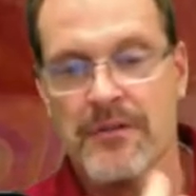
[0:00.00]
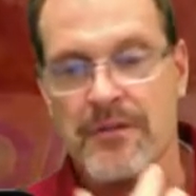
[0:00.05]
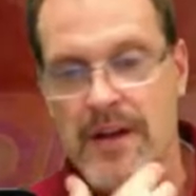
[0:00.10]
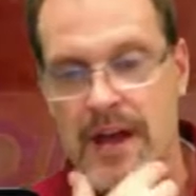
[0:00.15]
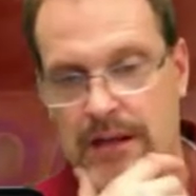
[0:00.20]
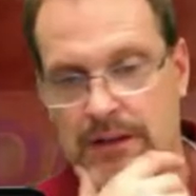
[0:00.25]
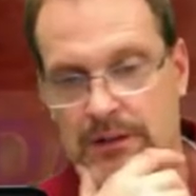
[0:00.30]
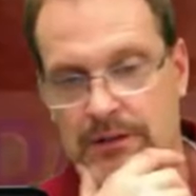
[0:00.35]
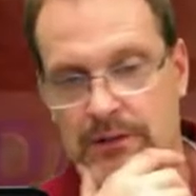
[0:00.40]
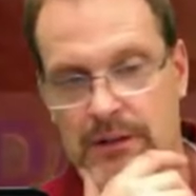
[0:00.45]

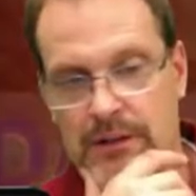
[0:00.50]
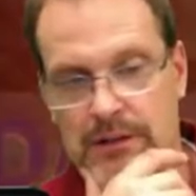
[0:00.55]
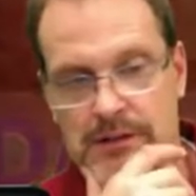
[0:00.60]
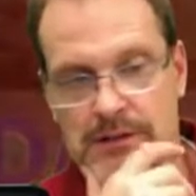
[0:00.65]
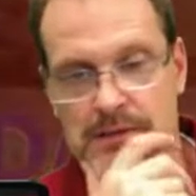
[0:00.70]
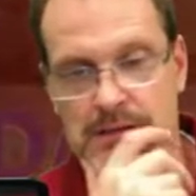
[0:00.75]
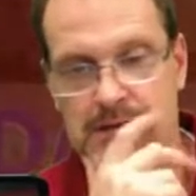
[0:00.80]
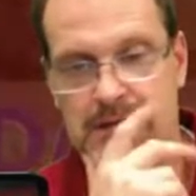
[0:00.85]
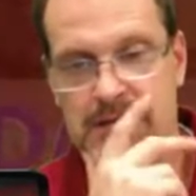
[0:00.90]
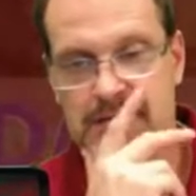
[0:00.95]
factor
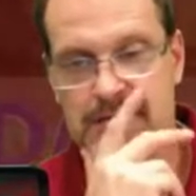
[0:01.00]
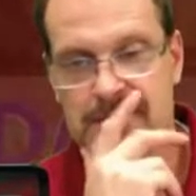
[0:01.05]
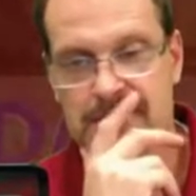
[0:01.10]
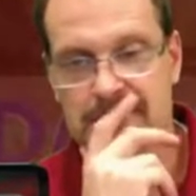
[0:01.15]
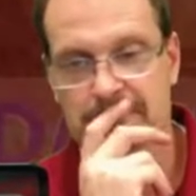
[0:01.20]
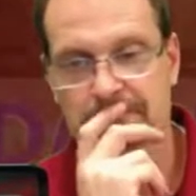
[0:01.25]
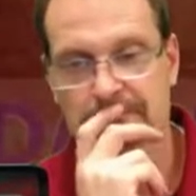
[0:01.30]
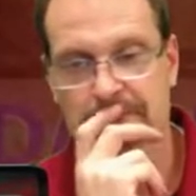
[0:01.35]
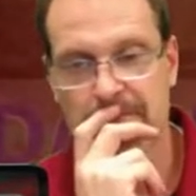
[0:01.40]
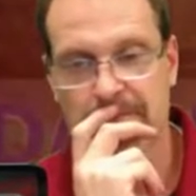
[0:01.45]
is
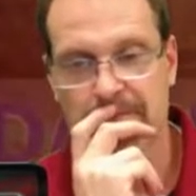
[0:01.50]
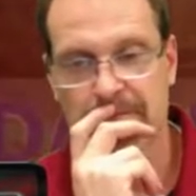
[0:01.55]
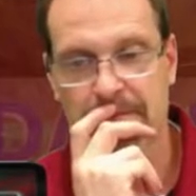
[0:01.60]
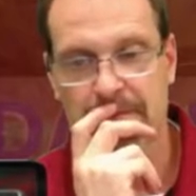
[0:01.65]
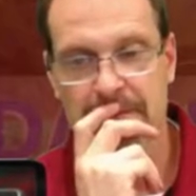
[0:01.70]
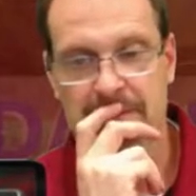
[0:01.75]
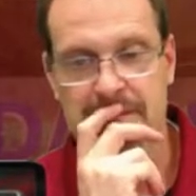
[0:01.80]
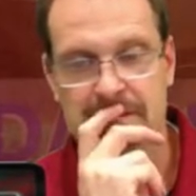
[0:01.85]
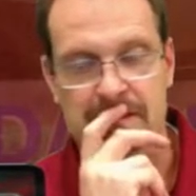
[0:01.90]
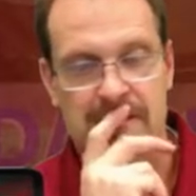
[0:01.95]

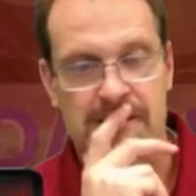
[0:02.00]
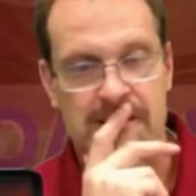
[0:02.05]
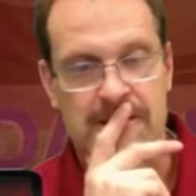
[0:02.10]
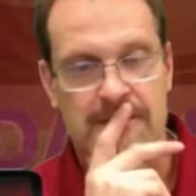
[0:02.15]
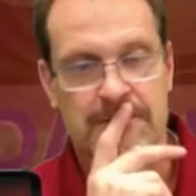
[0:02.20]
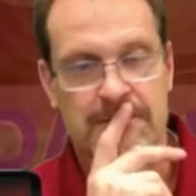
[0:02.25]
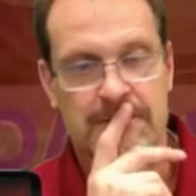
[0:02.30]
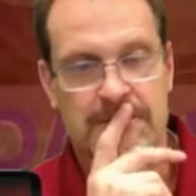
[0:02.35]
so